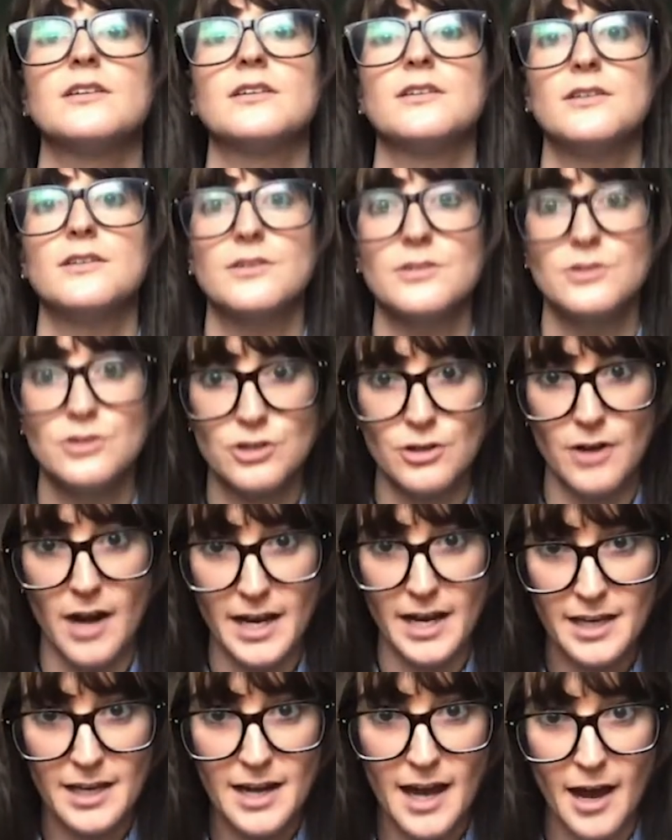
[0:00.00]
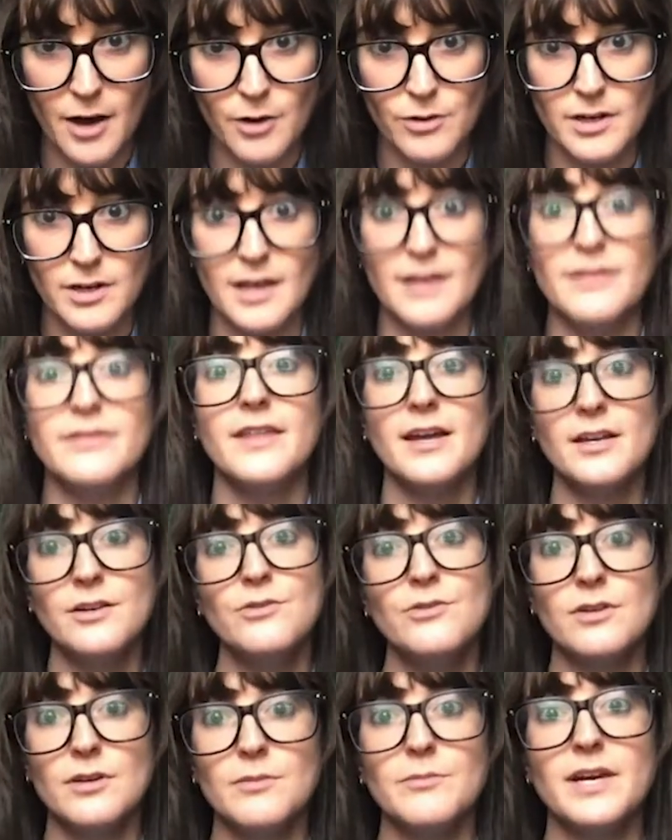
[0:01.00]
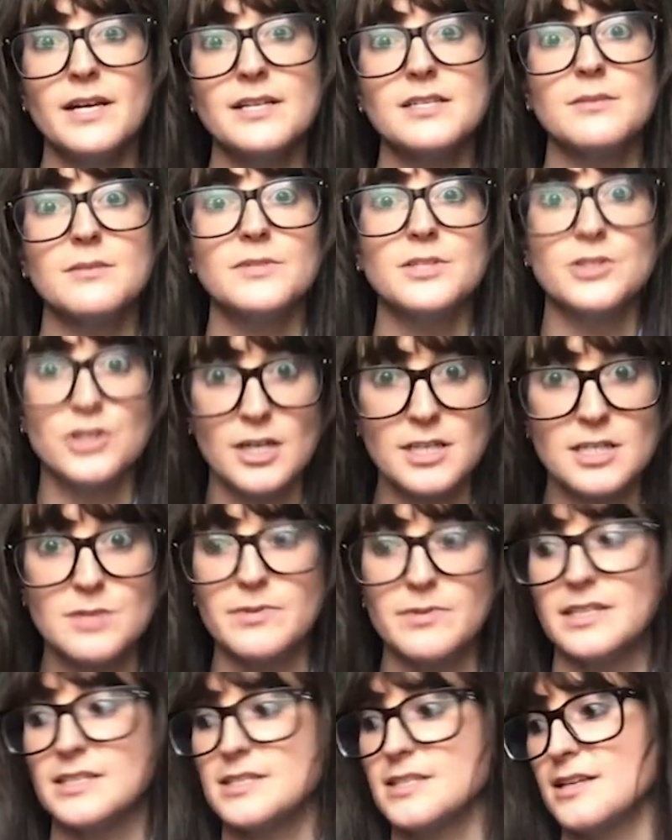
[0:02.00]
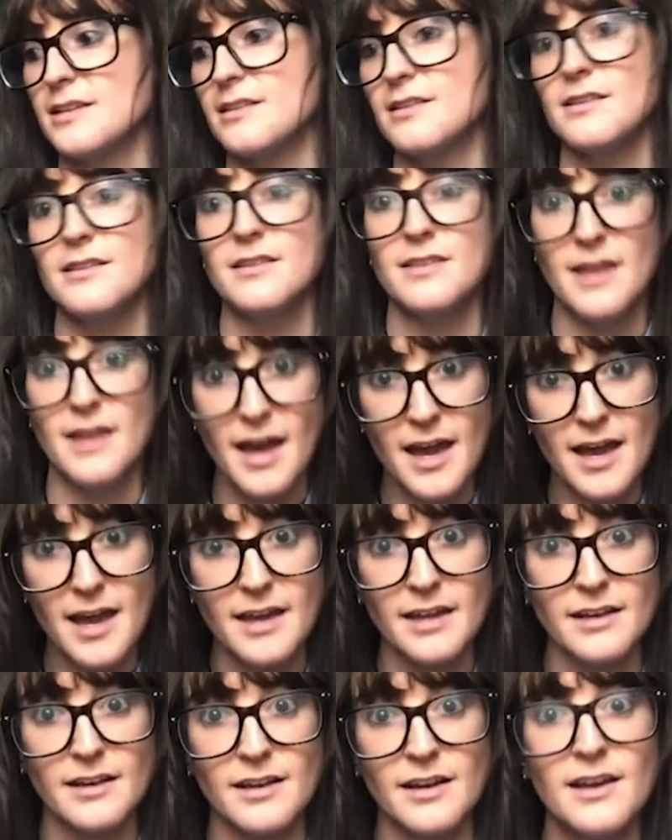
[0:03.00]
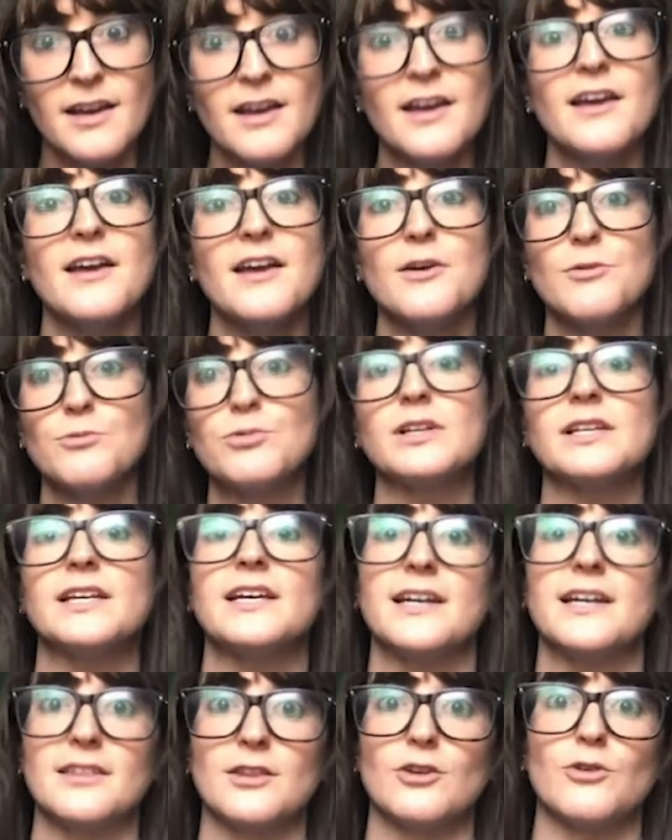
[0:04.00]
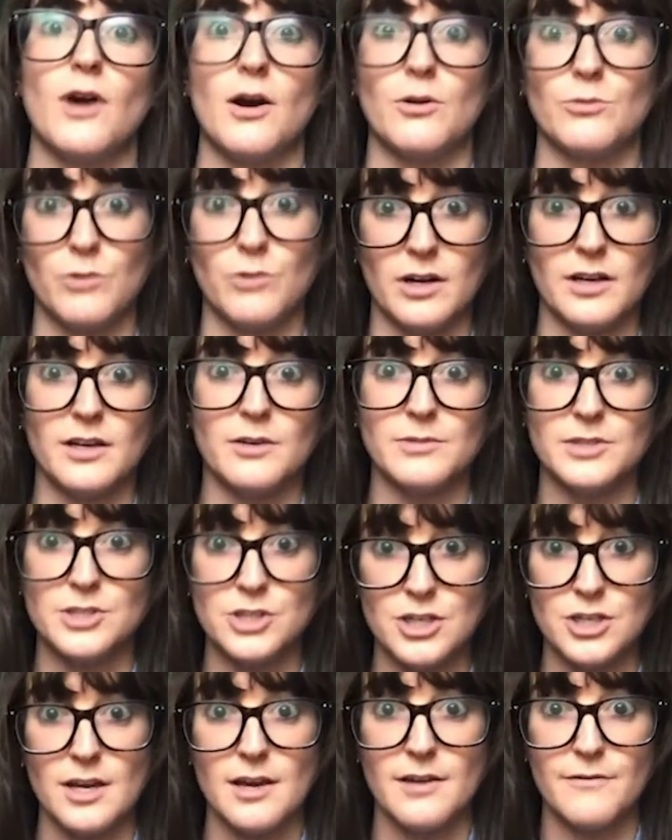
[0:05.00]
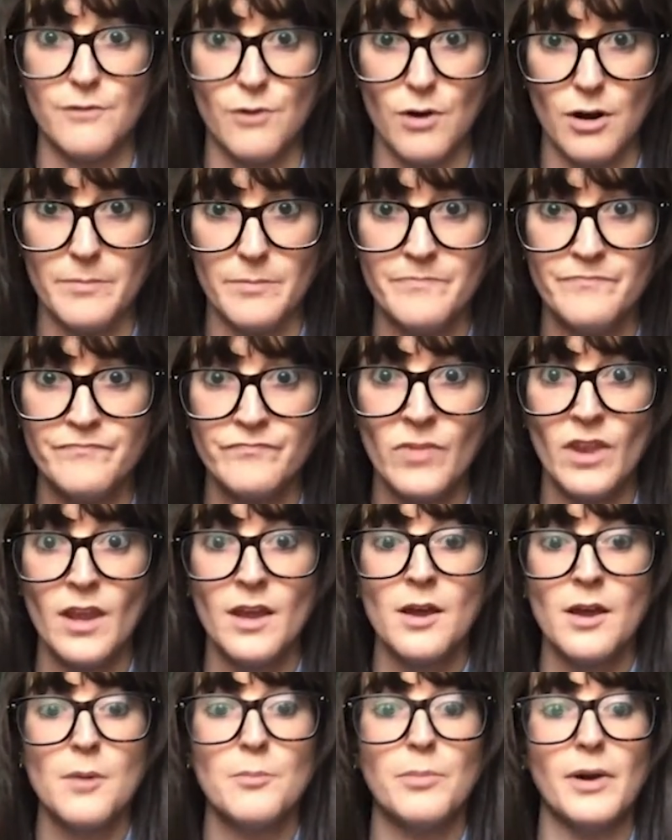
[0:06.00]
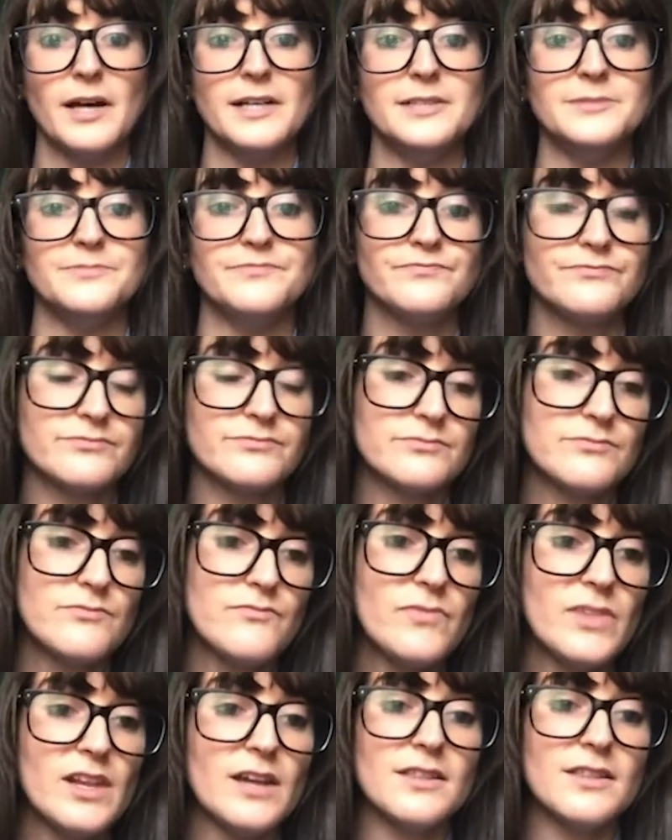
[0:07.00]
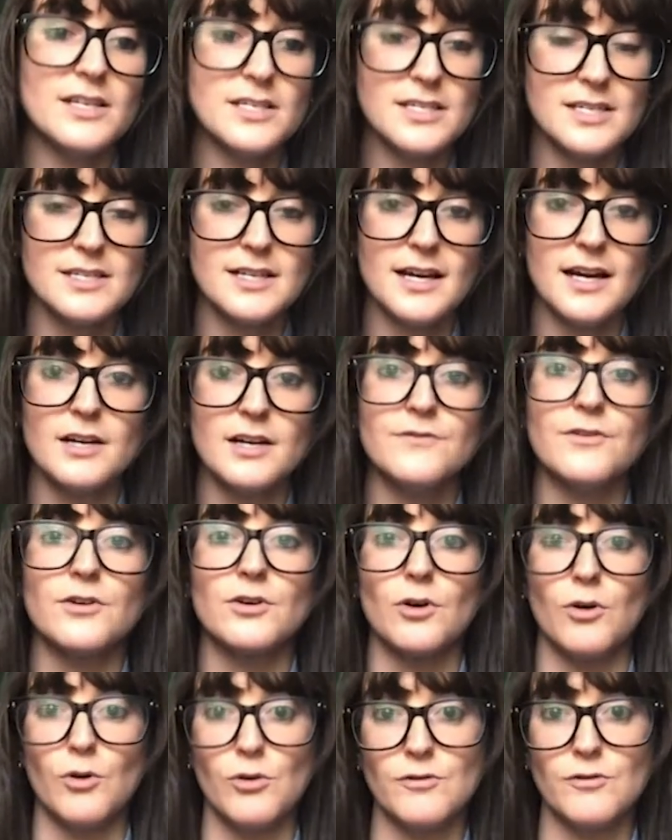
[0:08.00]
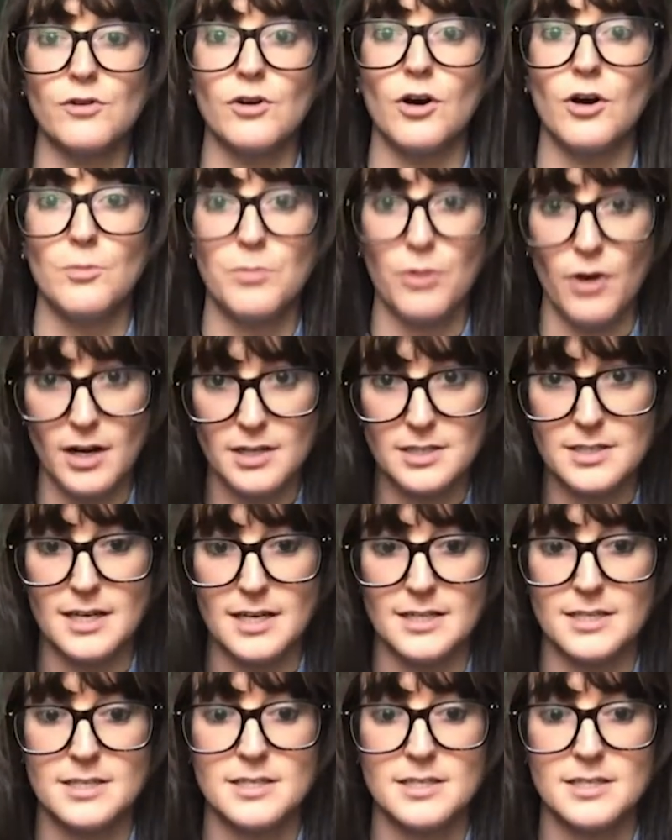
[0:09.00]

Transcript: try it out, and then you can make some adjustments and then really hit the ground running with GA4. But this is kind of our overall process.